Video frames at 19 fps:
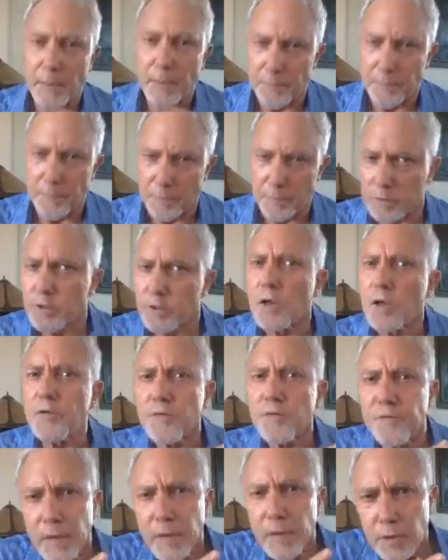there's another
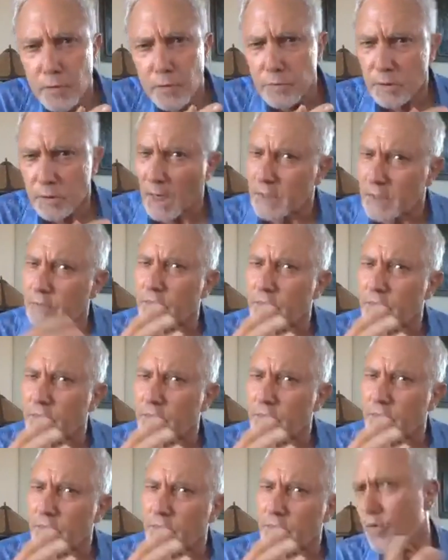figure who's kind of like a
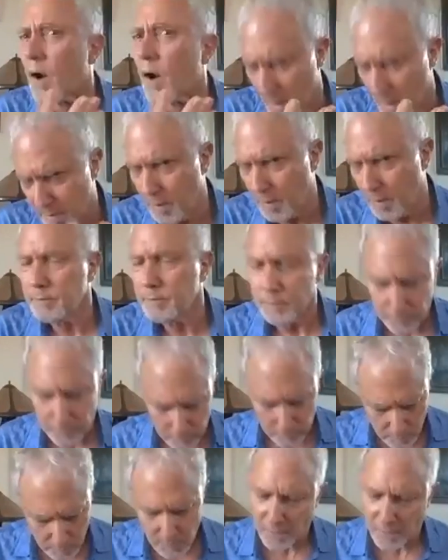scribe.
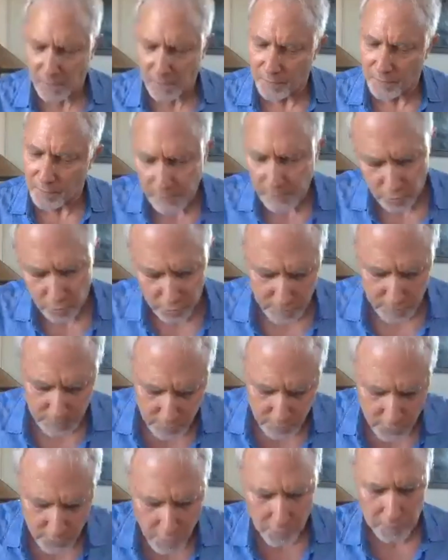I think that's all you need to
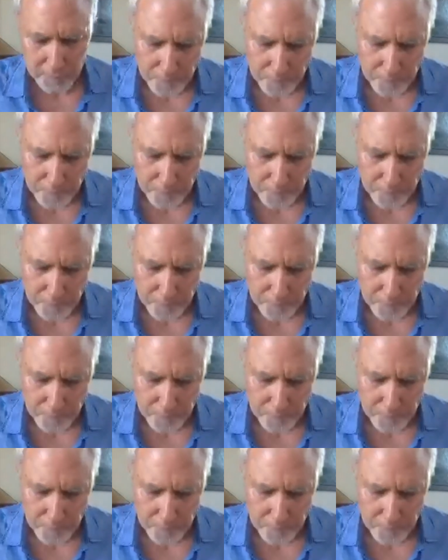know.